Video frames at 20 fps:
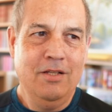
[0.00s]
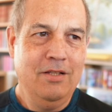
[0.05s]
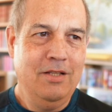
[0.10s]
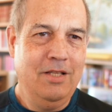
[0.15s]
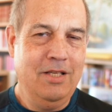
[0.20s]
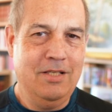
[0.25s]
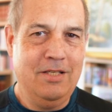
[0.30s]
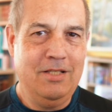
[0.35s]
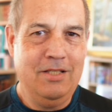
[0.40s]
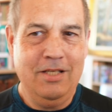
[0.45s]

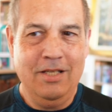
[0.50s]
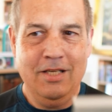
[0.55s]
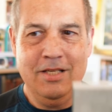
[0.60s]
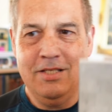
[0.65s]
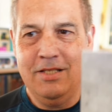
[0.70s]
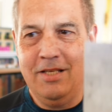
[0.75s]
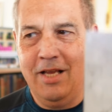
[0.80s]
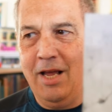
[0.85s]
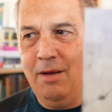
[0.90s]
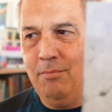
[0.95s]
this
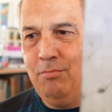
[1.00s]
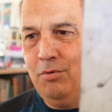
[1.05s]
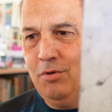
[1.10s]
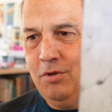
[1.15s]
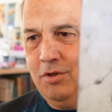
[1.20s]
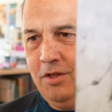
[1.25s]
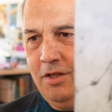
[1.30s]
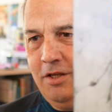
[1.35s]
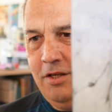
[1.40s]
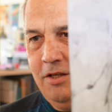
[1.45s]

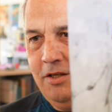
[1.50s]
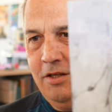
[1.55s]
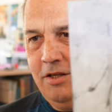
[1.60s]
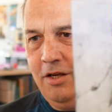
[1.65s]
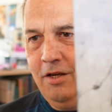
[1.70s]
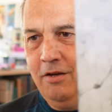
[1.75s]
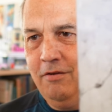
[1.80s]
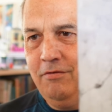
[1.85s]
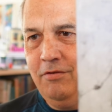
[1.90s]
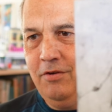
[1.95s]
example
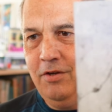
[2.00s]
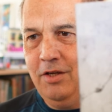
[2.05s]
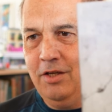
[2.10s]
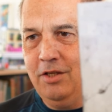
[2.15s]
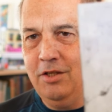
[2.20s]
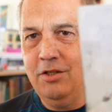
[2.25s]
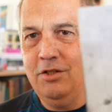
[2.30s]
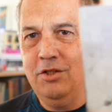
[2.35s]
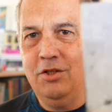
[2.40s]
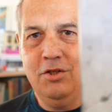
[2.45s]
of a